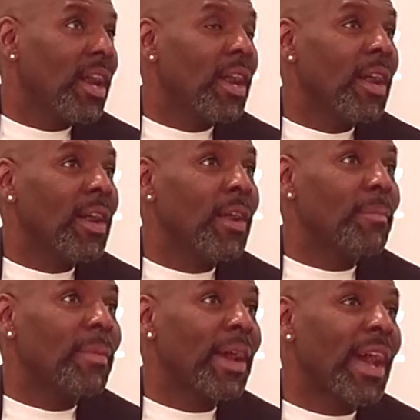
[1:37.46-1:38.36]

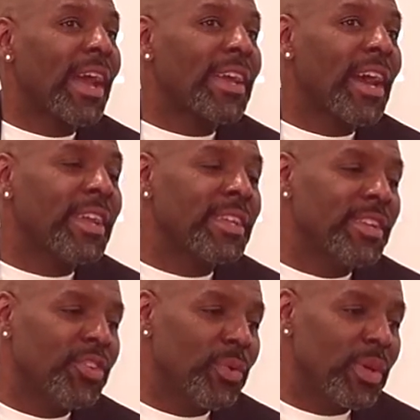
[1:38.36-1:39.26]
hot. I got
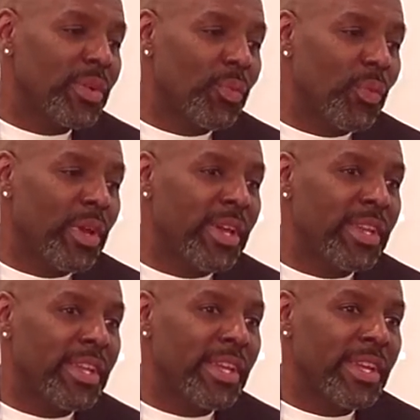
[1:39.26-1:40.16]
into it
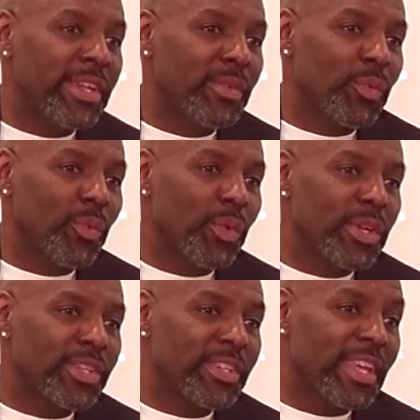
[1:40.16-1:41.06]
when it
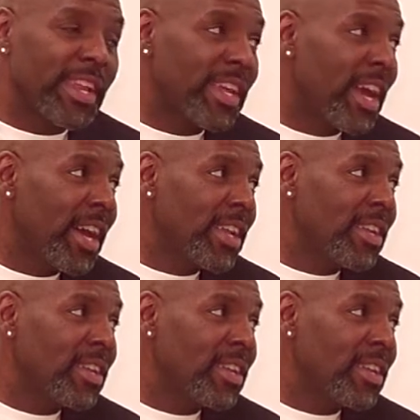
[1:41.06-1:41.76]
was getting hot.